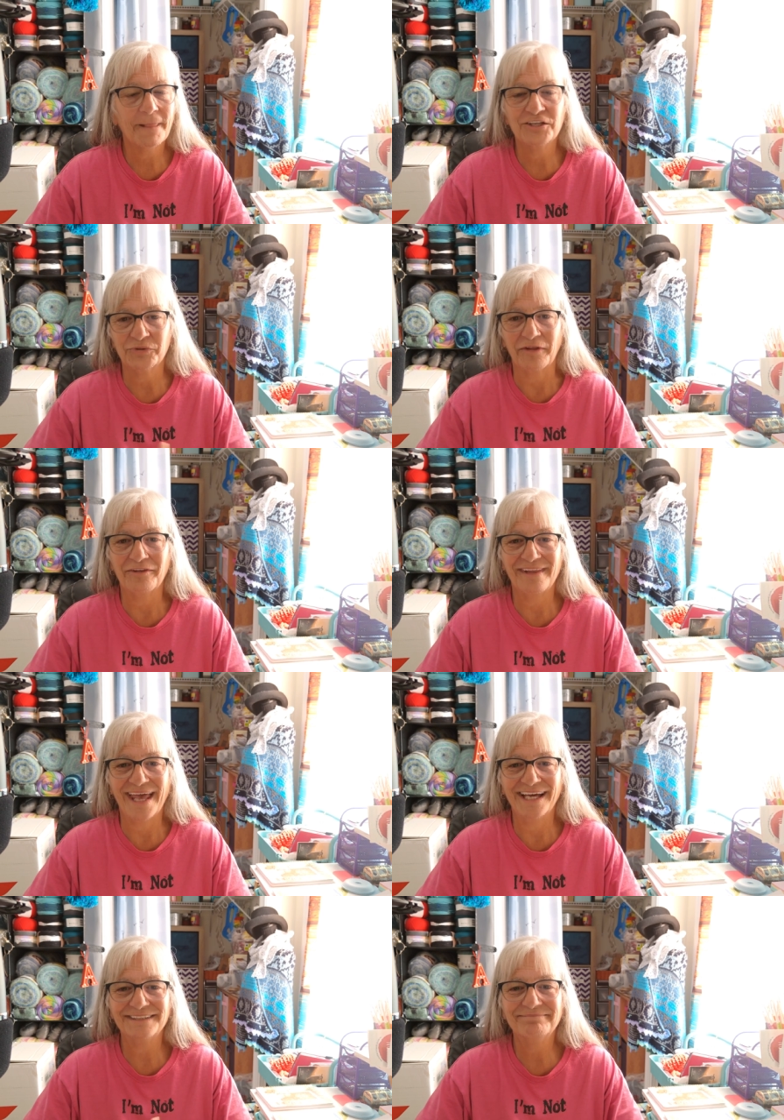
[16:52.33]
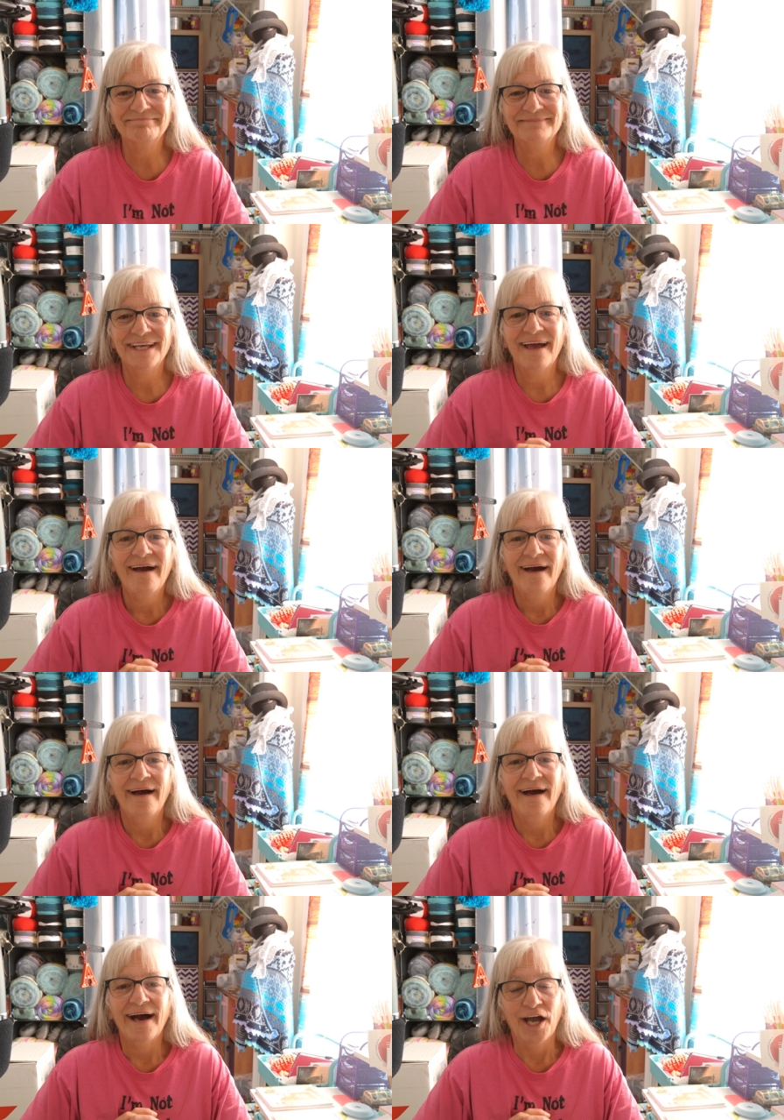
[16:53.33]
So other than that,
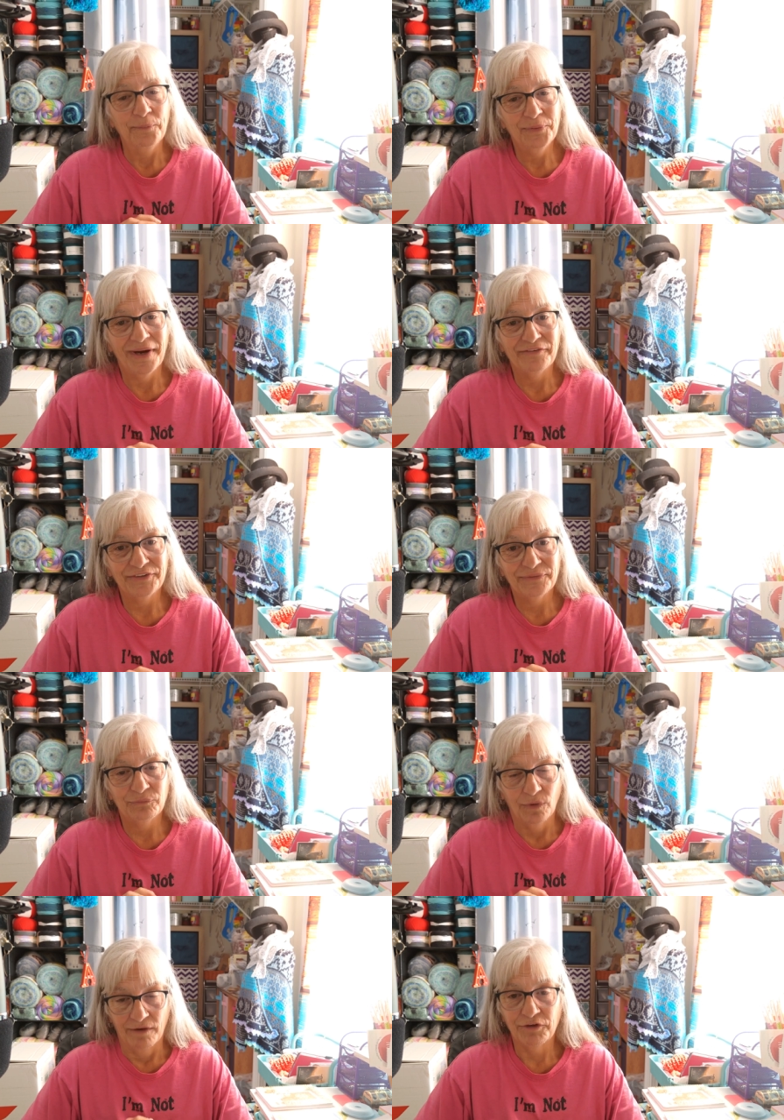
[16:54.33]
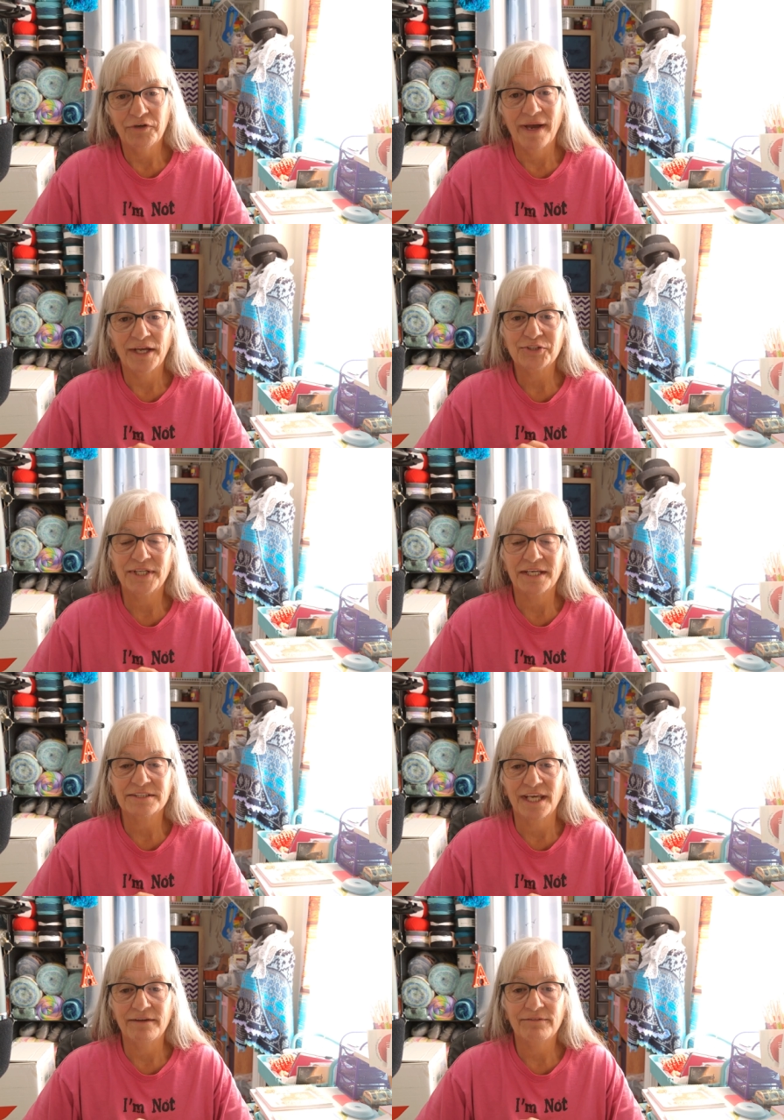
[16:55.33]
I hope wherever you're at, you're staying
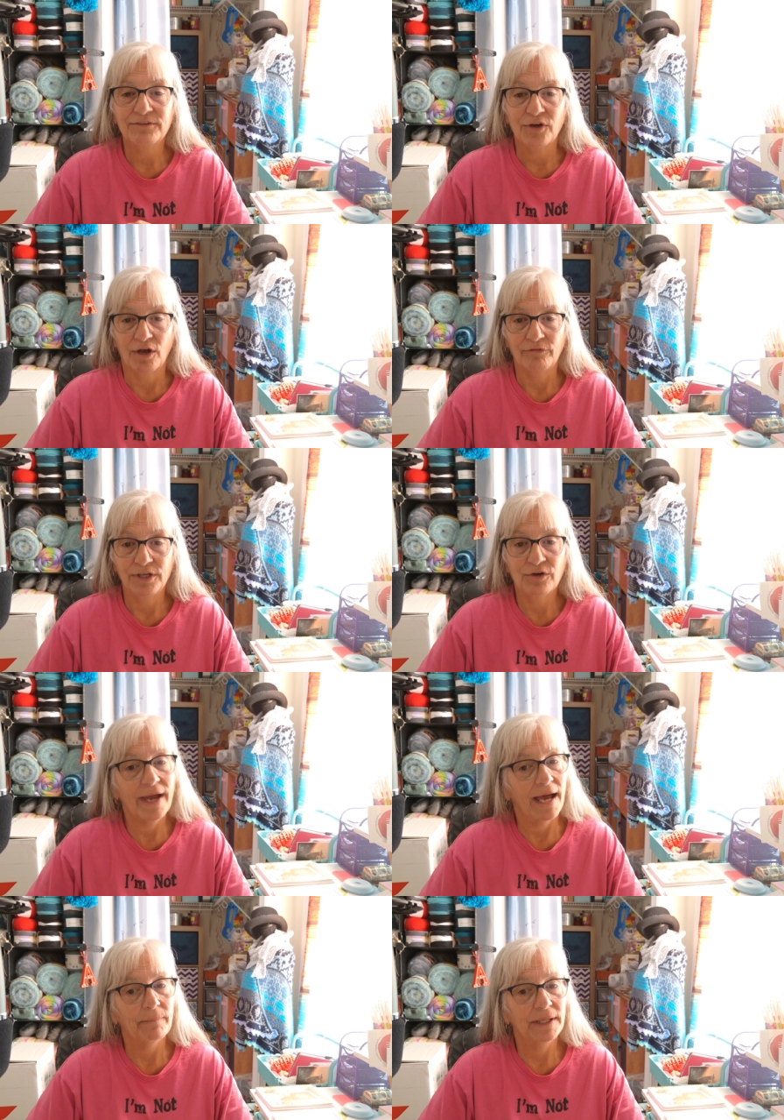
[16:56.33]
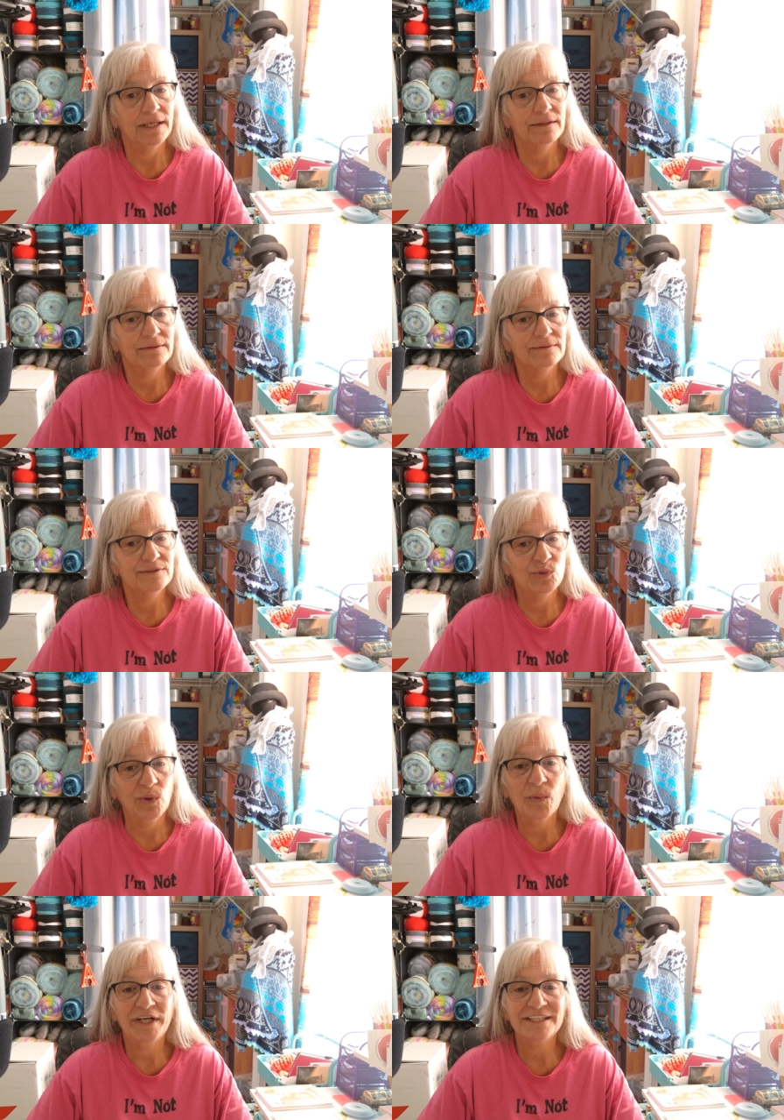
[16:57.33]
safe, you're healthy, you're happy,
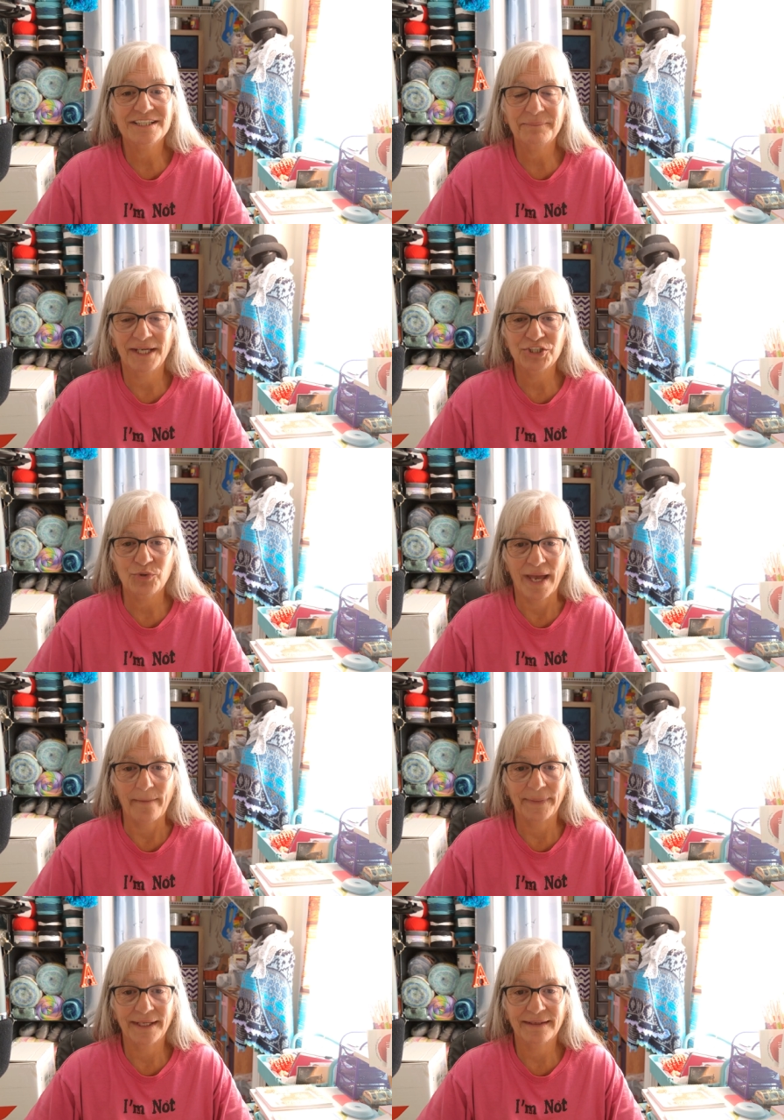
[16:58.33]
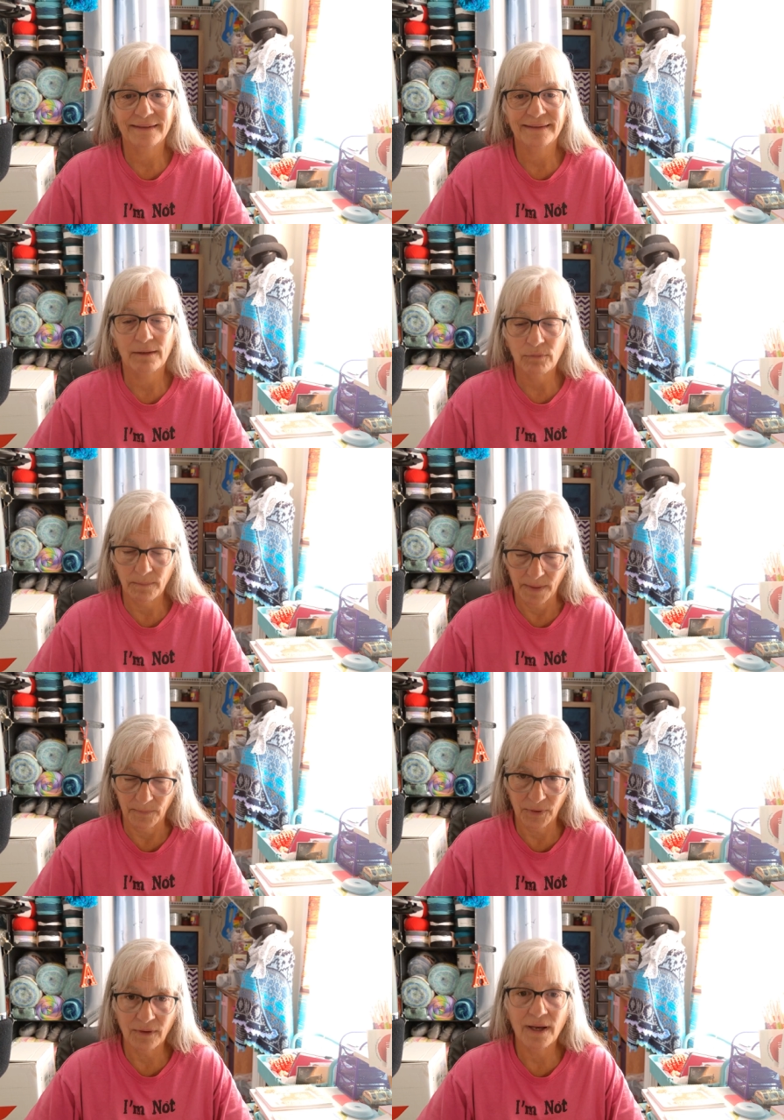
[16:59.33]
doing what it is that makes you happy. And
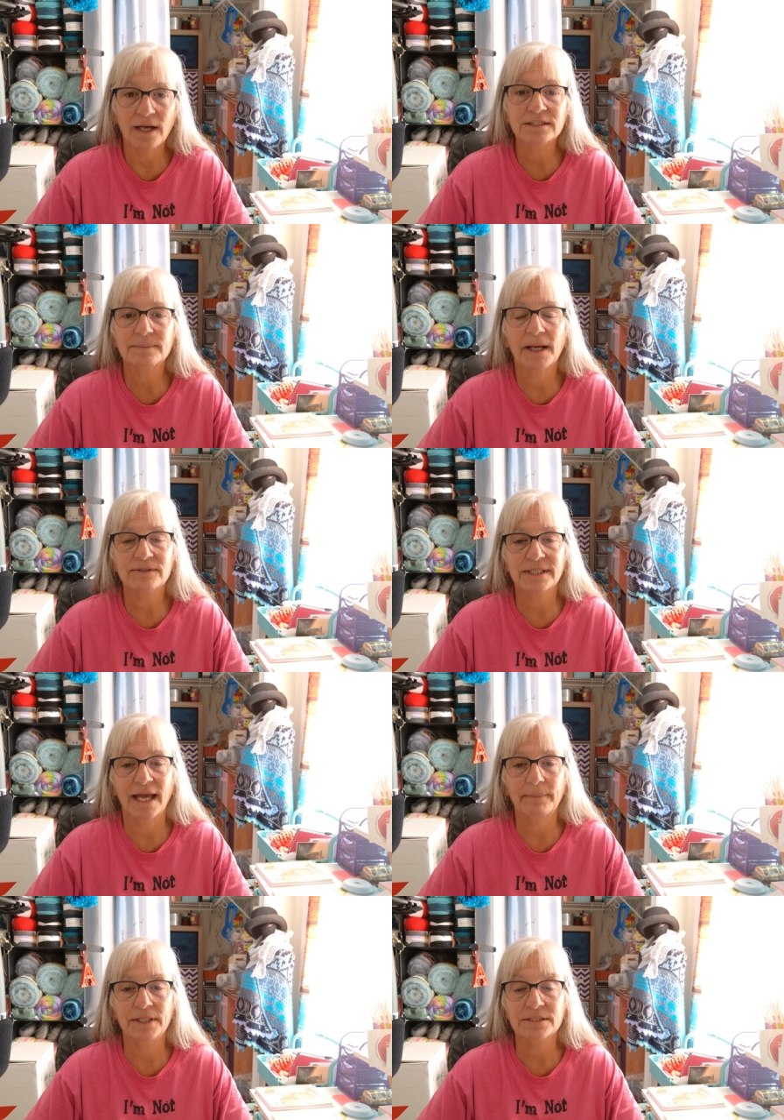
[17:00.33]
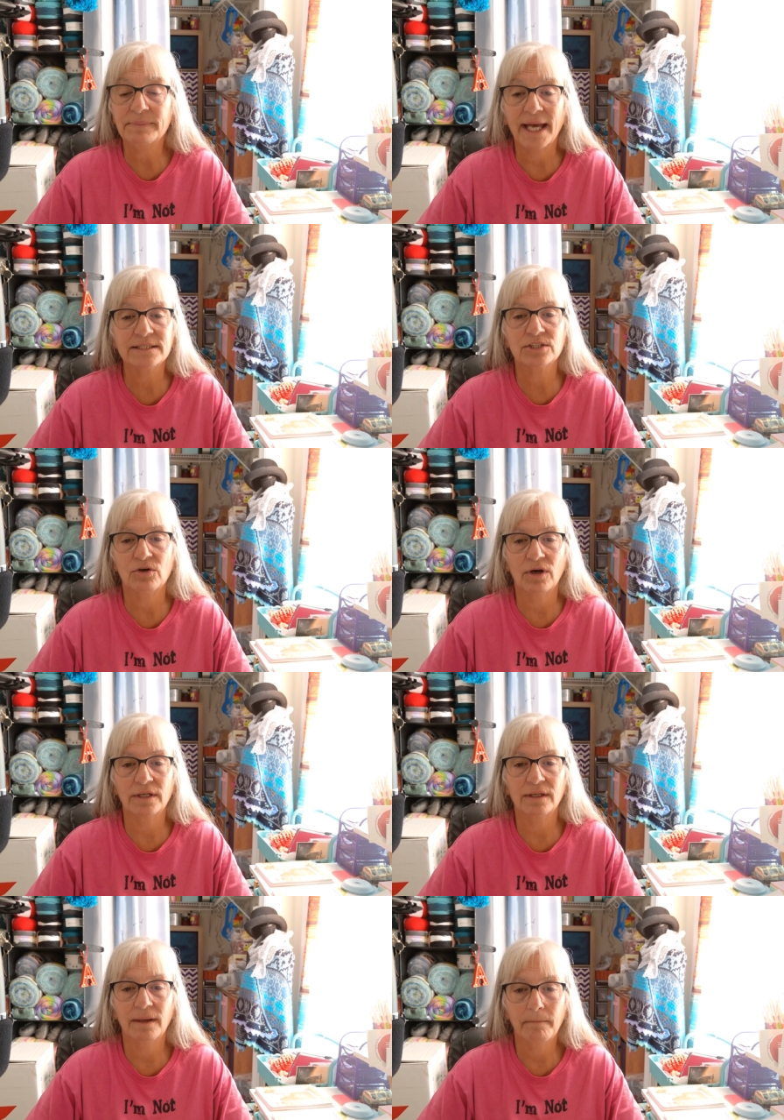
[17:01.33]
remember, hug, smiles, and happiness. Pass it on.